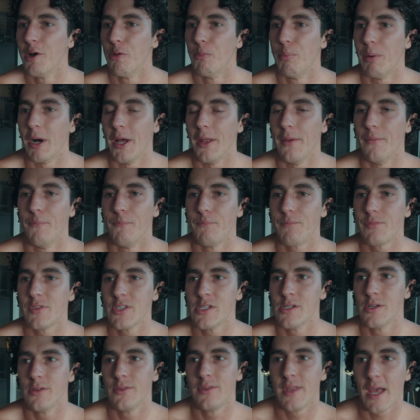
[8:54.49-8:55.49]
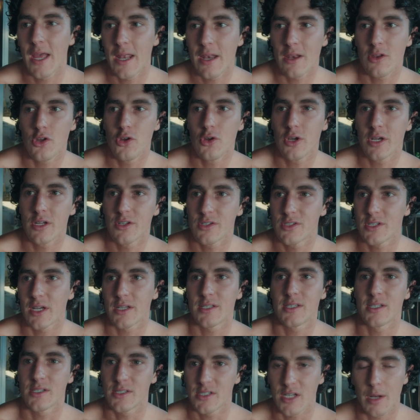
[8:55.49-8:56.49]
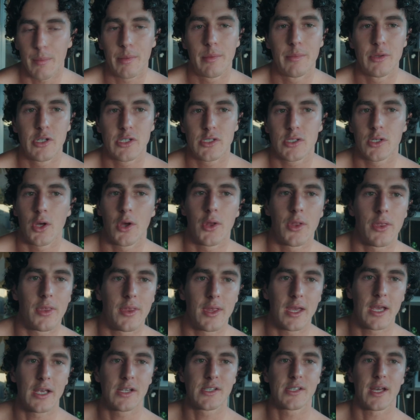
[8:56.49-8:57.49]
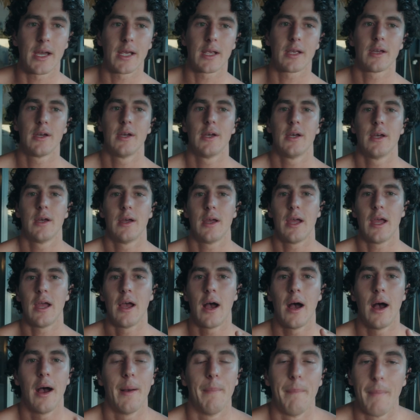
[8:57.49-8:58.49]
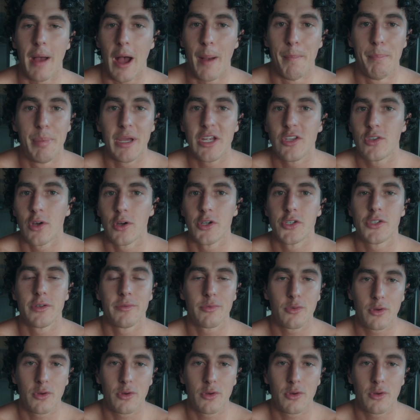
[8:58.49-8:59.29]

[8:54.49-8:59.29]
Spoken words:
But then you can start to supplement certain things like a big dose of